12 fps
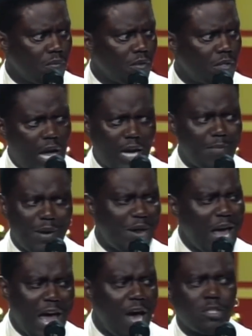Gotta get my
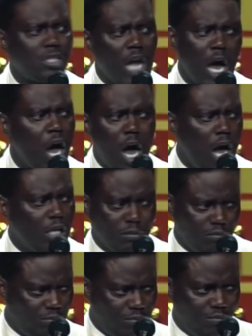nails done.
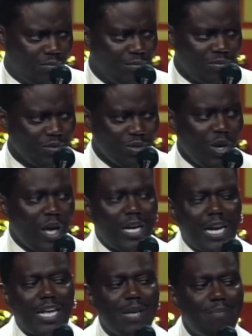
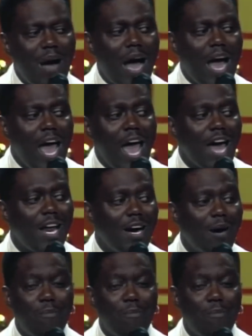Gotta get my hair done.